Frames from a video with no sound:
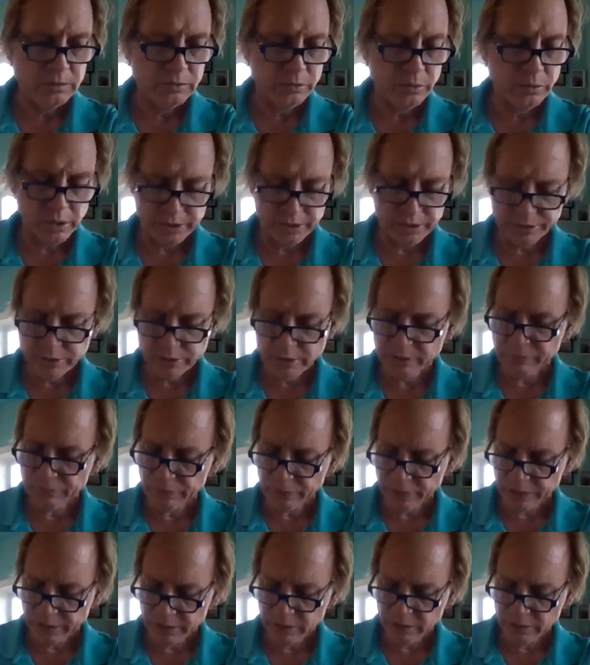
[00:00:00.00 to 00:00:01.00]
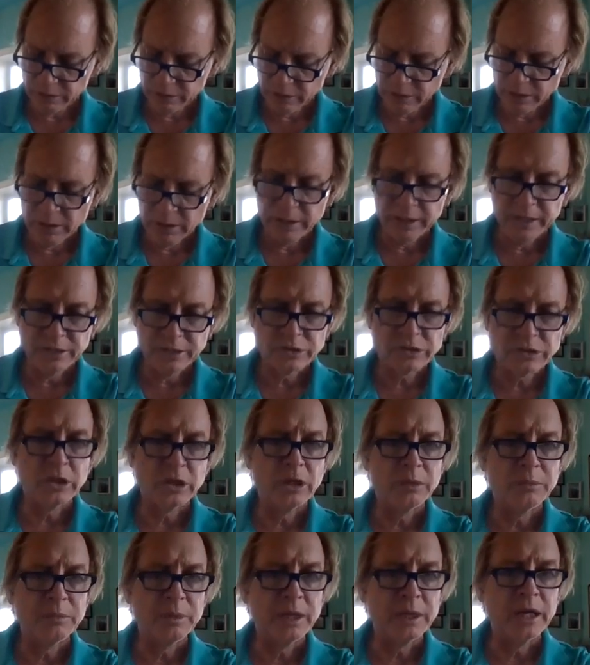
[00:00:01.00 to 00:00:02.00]
relatively, it's going
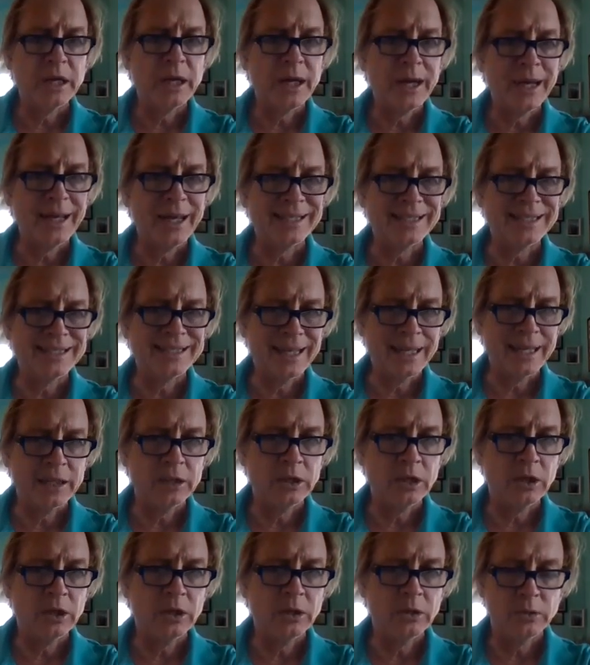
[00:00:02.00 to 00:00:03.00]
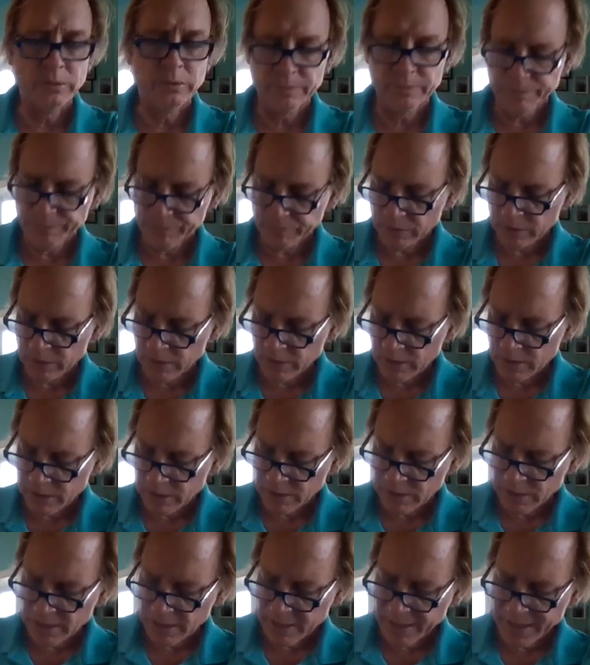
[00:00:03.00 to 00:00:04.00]
to be a dead load.
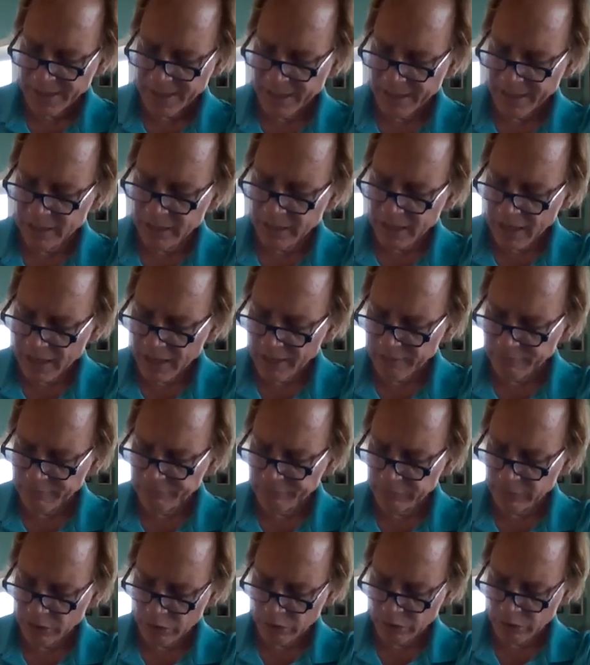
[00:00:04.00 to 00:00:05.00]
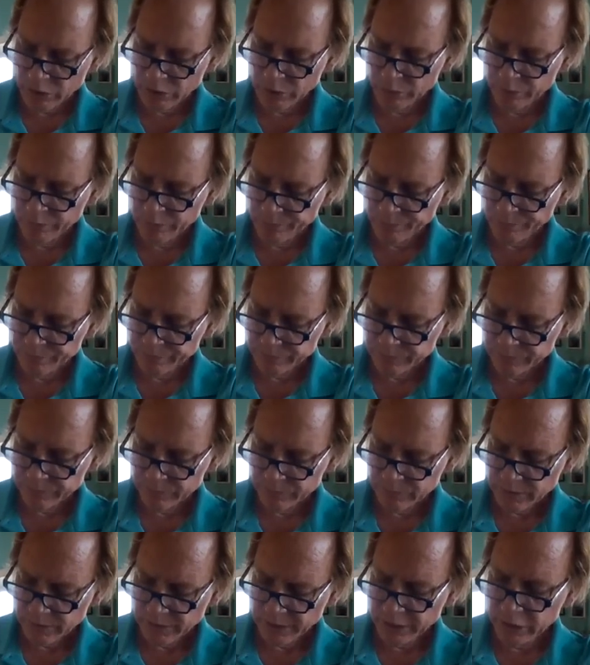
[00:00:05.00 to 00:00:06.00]
A live load
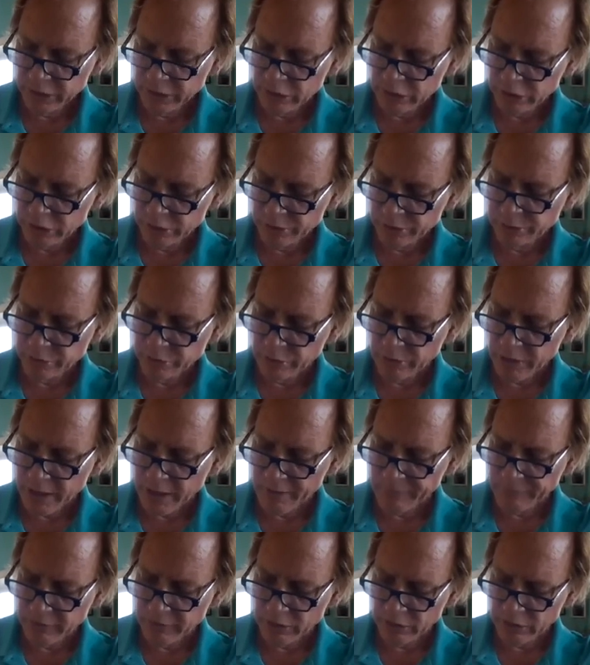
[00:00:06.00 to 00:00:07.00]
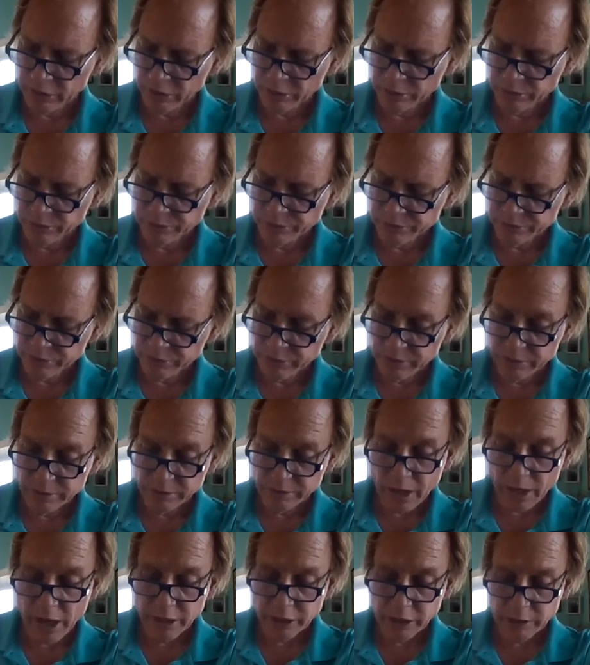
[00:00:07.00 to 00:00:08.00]
includes gravity loads,
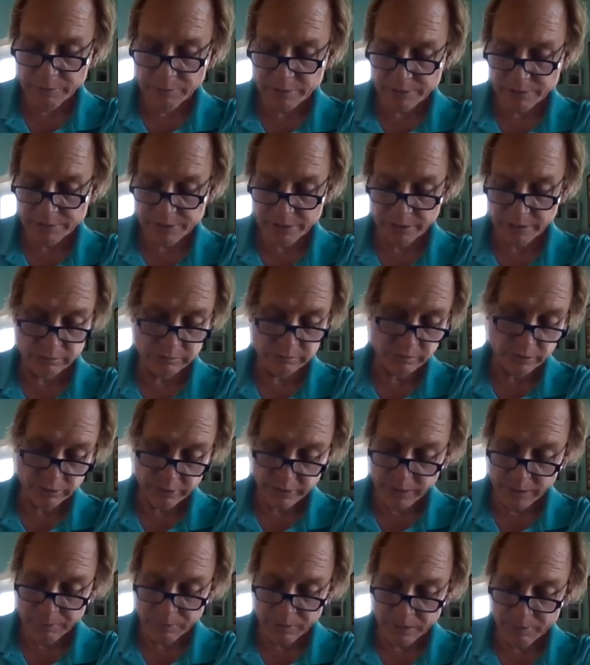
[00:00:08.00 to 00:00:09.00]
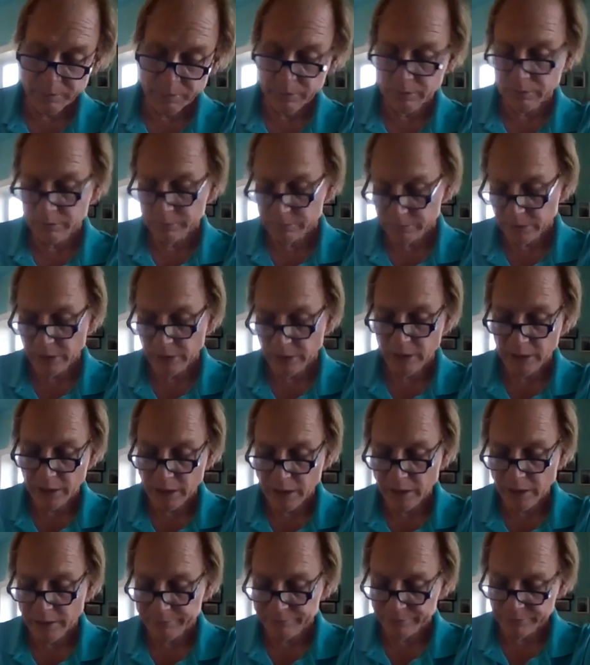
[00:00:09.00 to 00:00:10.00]
occupancy. Okay, people are
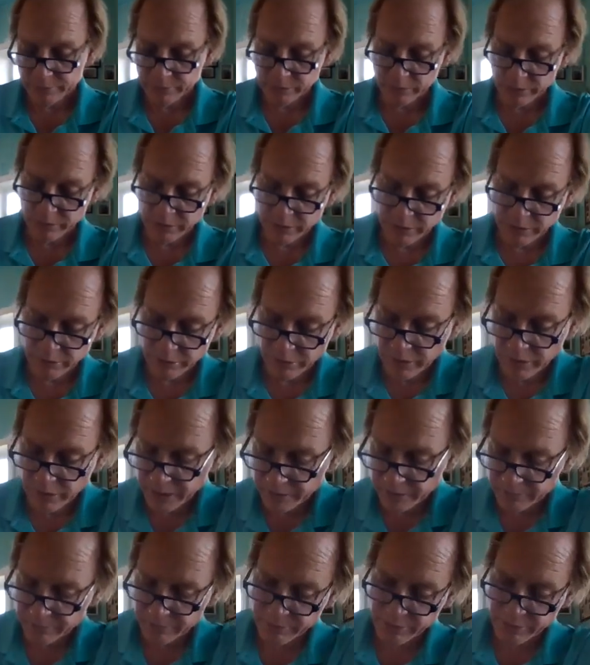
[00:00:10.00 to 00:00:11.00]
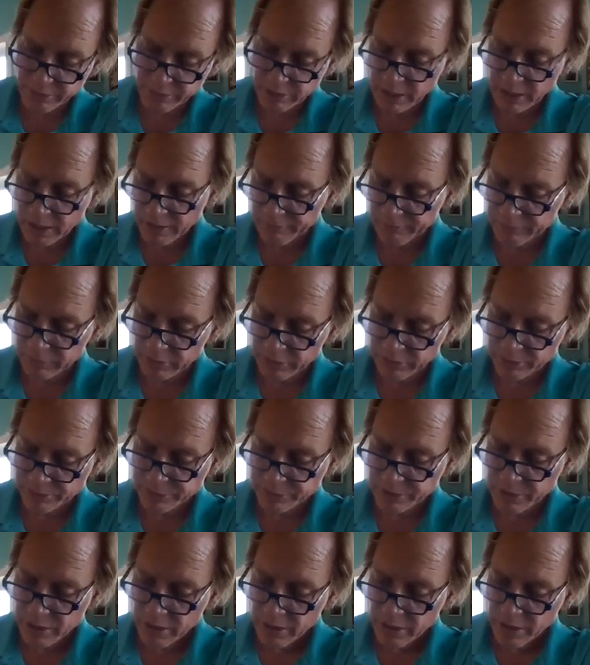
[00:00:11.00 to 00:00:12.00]
alive. Okay, great. They're live loads.